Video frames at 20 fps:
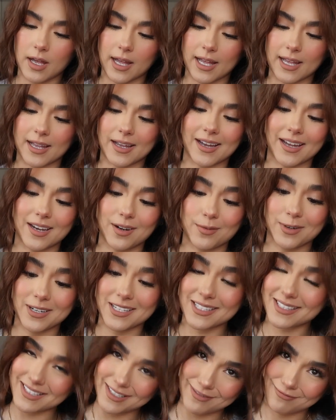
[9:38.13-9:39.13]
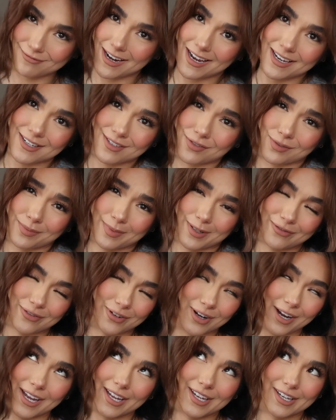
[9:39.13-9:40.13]
I kind of want to see Randall
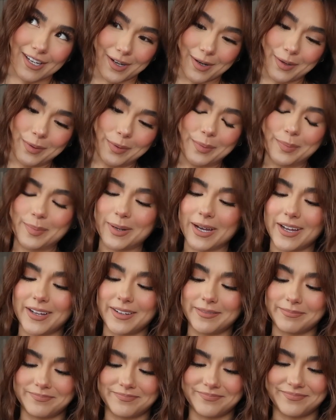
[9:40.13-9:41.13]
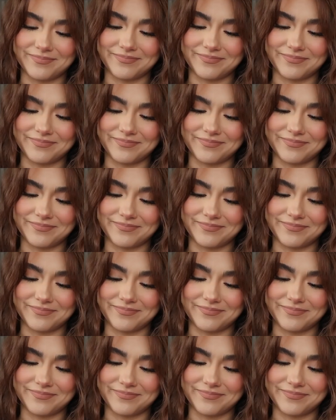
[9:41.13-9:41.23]
before I go, but